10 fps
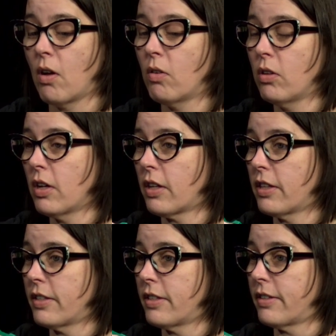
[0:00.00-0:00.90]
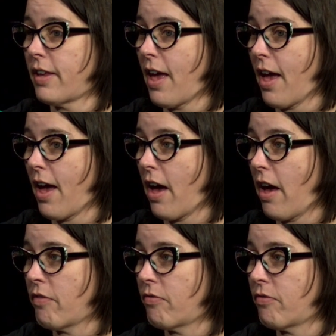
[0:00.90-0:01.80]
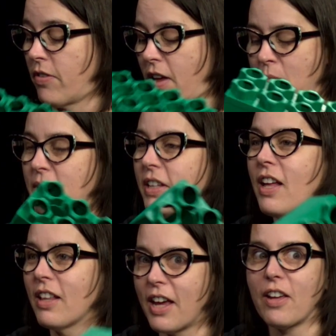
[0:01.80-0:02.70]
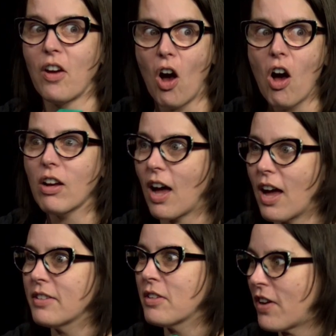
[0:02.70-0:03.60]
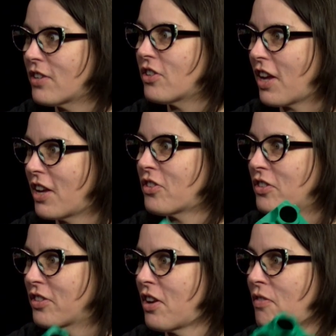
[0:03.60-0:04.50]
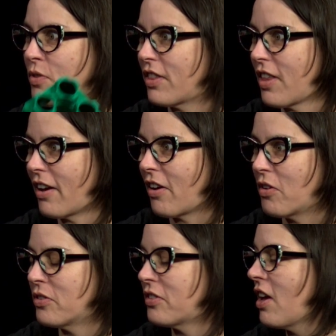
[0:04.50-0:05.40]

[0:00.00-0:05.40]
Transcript: Oh, look, this is half. I mean, like all kinds of educational stuff with Legos.